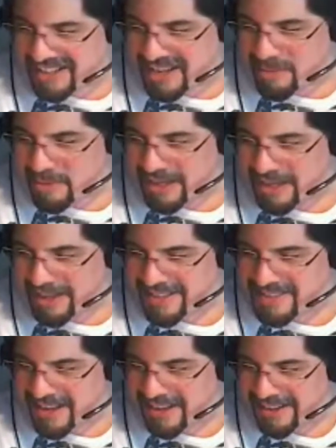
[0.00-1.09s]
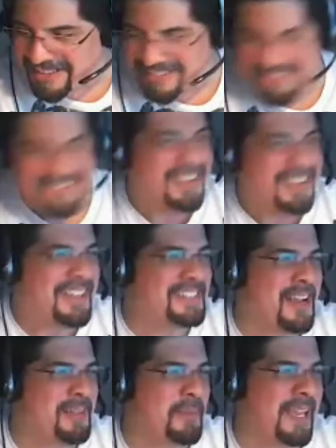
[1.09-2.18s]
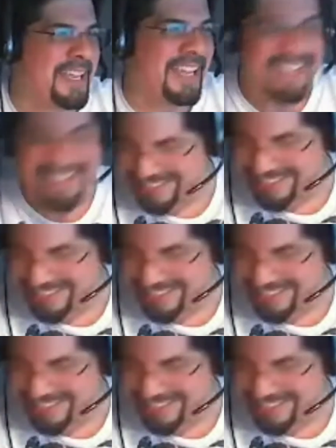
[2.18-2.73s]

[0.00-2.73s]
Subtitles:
I mean, he's not picky.